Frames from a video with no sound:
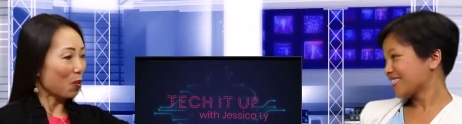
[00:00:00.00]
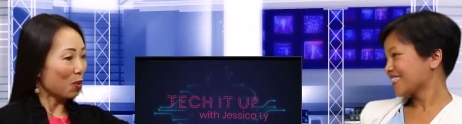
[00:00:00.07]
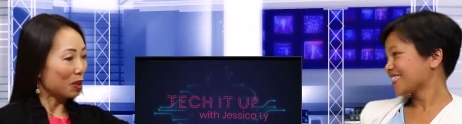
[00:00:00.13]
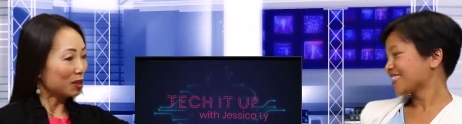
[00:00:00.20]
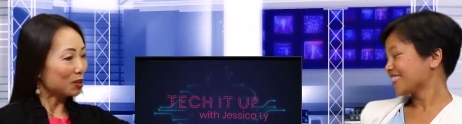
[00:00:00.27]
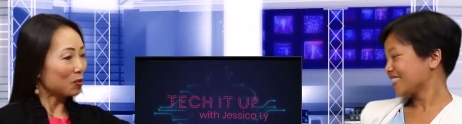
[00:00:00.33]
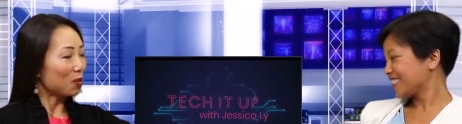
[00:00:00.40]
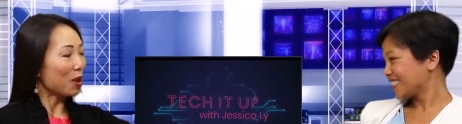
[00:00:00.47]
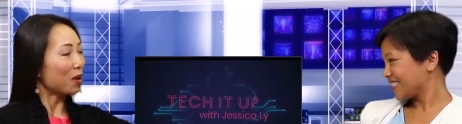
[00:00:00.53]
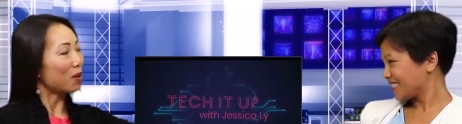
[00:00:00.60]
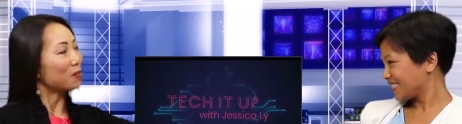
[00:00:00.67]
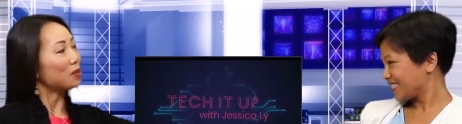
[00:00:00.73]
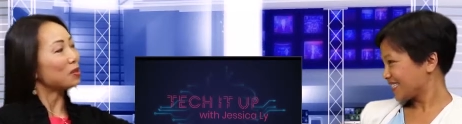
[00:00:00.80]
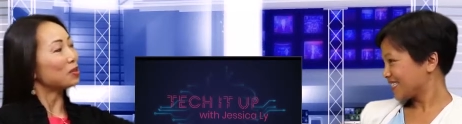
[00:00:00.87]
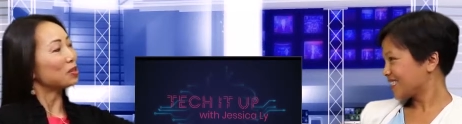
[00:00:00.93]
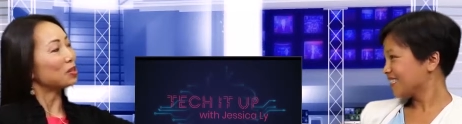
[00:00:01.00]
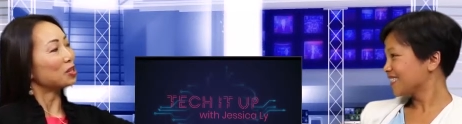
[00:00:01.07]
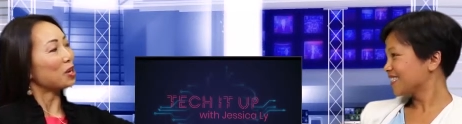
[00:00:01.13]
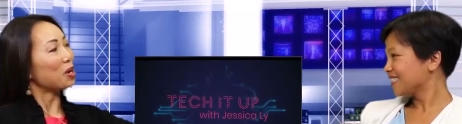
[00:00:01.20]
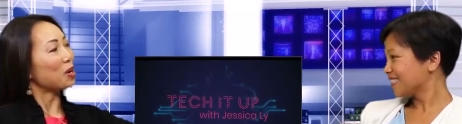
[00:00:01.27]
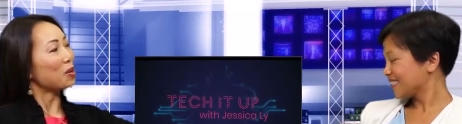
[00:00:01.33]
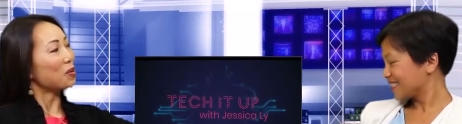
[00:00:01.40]
Speaker 1: I wanted to welcome you to the
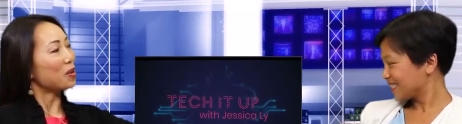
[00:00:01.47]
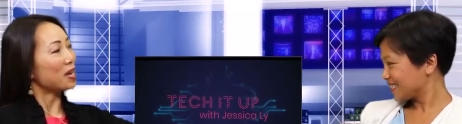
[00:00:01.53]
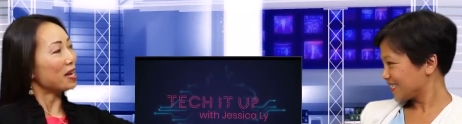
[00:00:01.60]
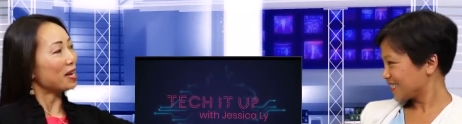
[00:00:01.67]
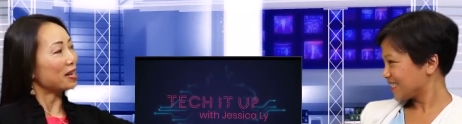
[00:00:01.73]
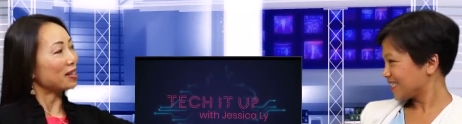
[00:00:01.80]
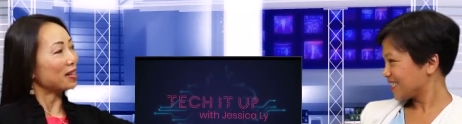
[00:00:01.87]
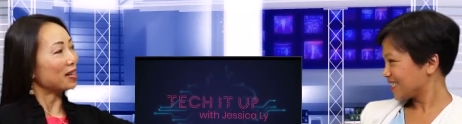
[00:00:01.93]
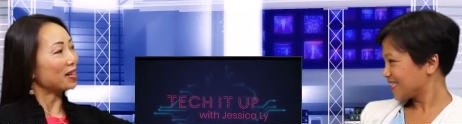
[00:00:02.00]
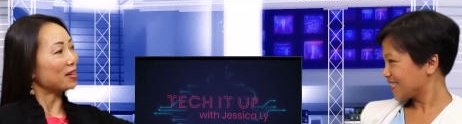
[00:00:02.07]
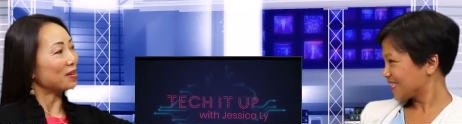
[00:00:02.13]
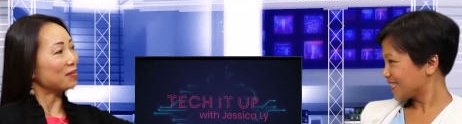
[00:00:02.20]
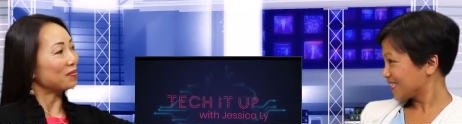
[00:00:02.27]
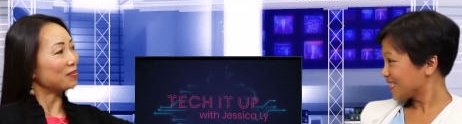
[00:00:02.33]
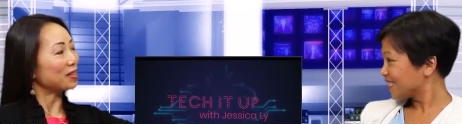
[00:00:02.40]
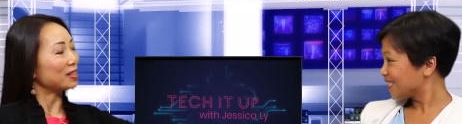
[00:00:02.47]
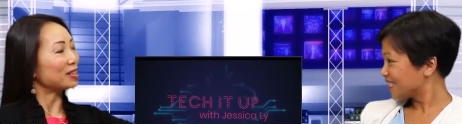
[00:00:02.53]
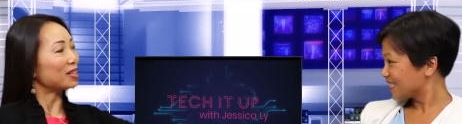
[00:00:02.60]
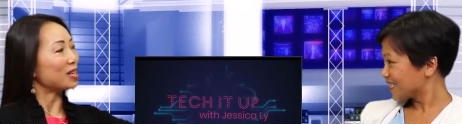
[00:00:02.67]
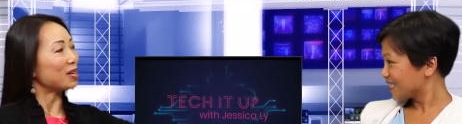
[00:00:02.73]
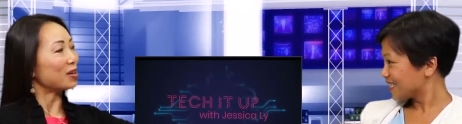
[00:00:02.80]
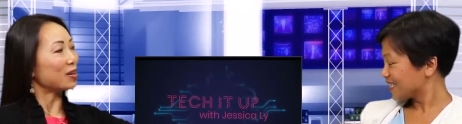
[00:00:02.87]
show, and uh,
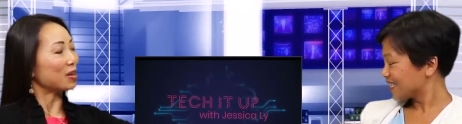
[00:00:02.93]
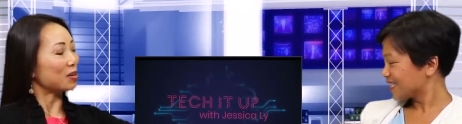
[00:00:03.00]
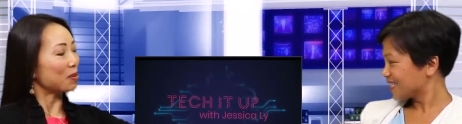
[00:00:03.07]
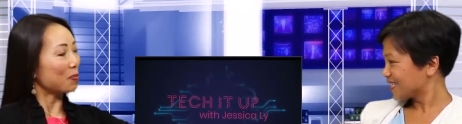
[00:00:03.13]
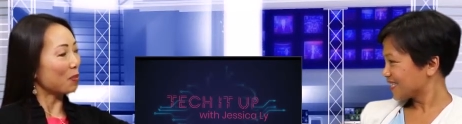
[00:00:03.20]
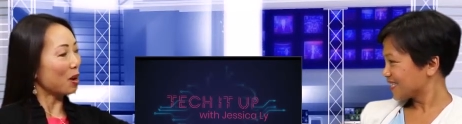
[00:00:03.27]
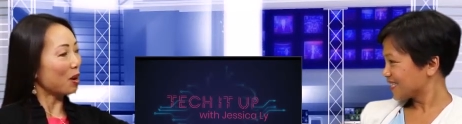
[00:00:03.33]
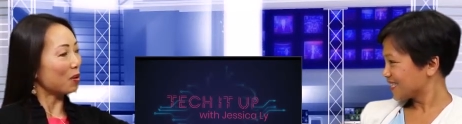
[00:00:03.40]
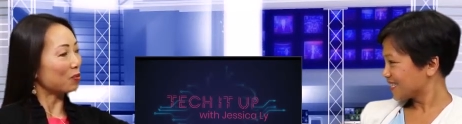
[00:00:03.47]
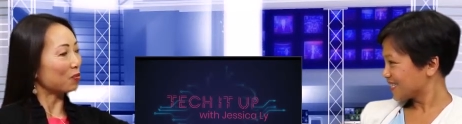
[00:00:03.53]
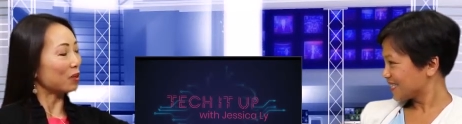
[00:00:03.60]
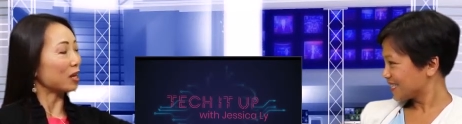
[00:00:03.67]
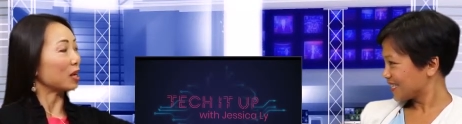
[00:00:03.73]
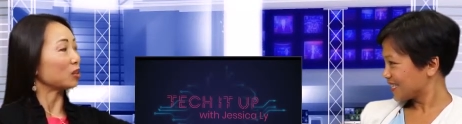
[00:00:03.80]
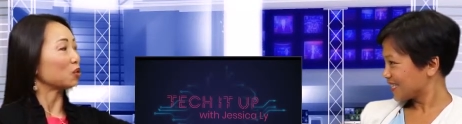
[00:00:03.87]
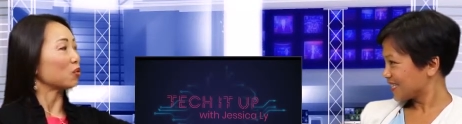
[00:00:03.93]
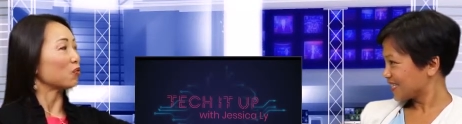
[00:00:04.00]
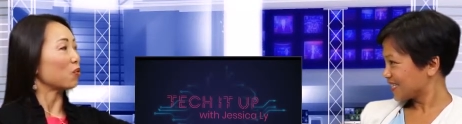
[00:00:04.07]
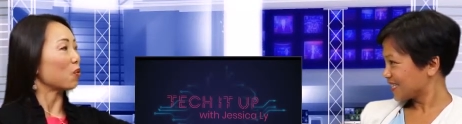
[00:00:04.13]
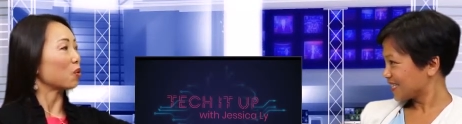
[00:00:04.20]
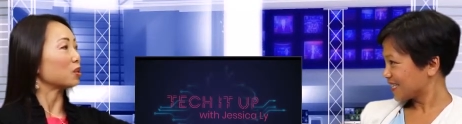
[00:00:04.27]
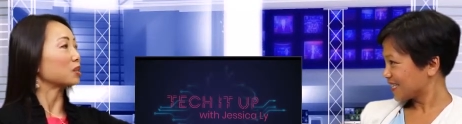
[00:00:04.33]
let's hear it about Financial
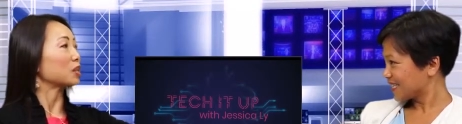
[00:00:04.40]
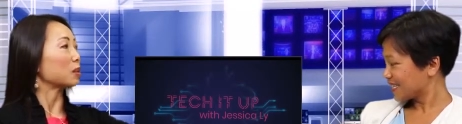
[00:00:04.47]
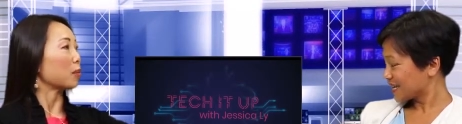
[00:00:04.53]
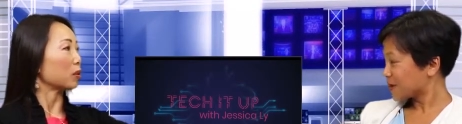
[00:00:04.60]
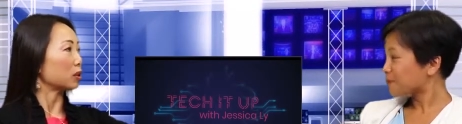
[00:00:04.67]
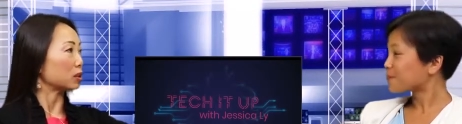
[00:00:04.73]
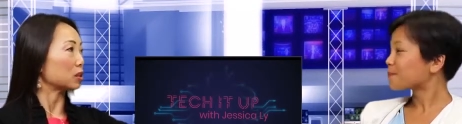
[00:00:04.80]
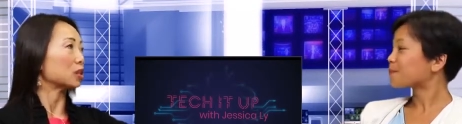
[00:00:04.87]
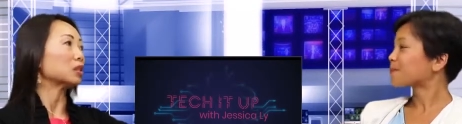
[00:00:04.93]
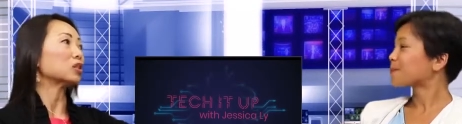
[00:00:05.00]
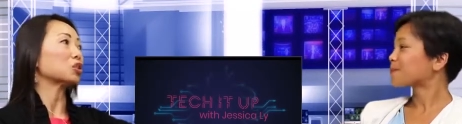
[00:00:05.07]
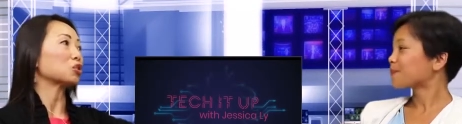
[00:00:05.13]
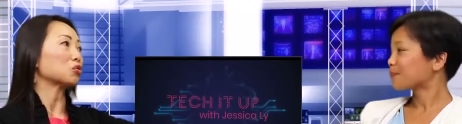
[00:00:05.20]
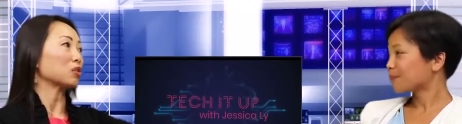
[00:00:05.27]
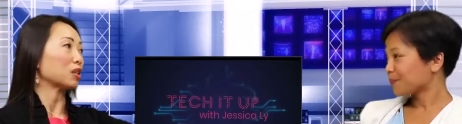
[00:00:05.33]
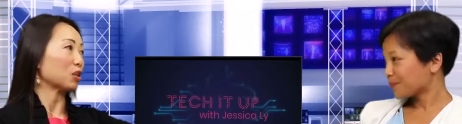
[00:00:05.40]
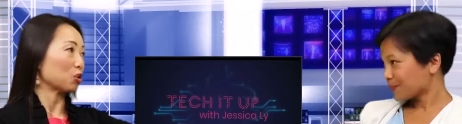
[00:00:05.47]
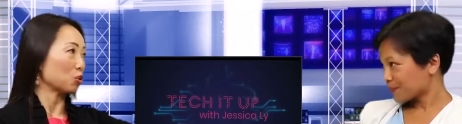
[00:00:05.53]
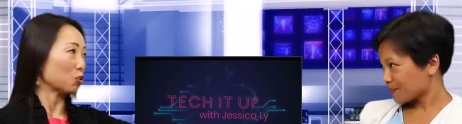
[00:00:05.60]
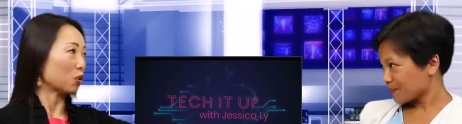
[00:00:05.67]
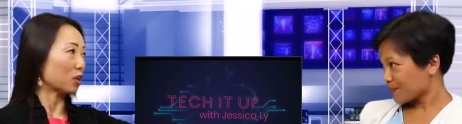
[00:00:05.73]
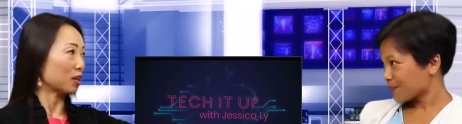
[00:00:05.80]
Force and about this industry that
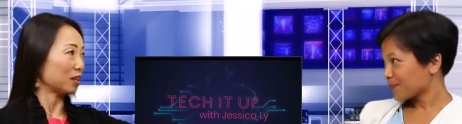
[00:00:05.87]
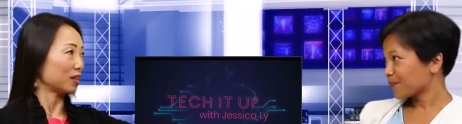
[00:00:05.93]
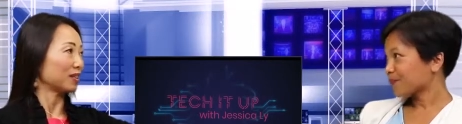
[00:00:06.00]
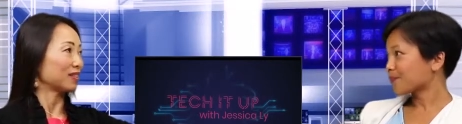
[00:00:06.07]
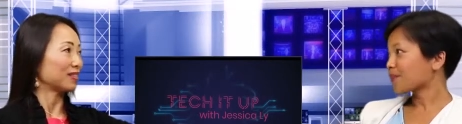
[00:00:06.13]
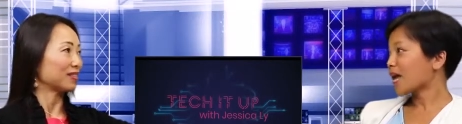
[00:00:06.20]
you are in.